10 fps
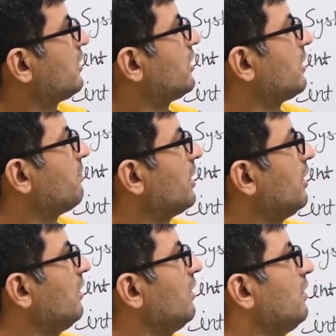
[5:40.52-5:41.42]
double
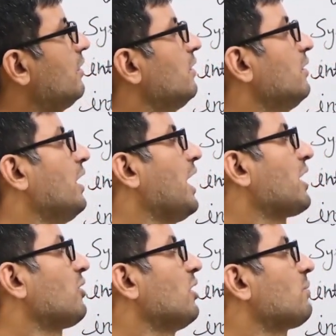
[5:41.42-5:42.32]

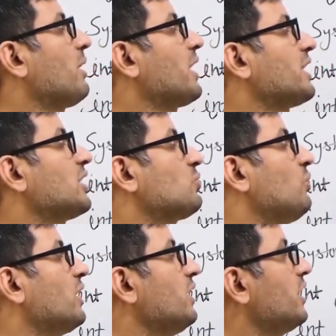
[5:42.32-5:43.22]
angular brackets
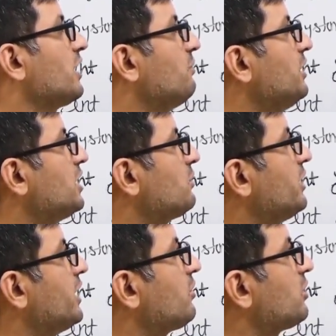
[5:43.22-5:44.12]
1, it means we
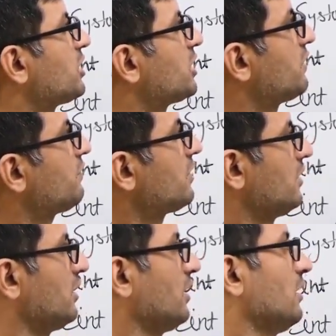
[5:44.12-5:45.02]
need to shift
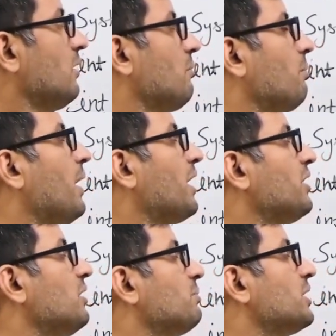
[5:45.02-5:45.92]

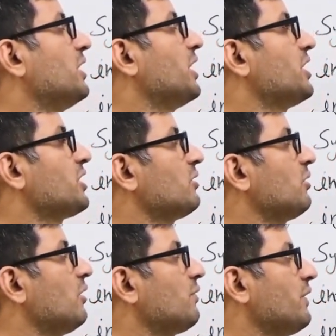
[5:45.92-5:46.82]
binary representation
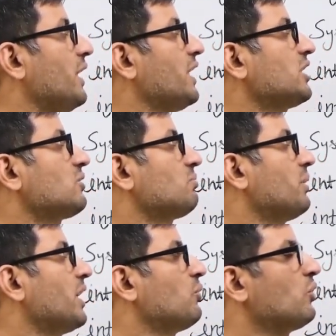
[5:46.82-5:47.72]
of x
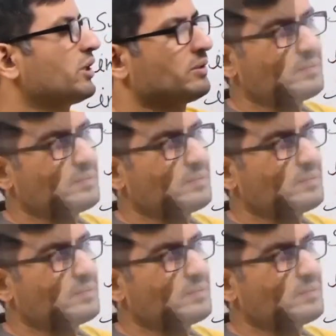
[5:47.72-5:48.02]
by 1.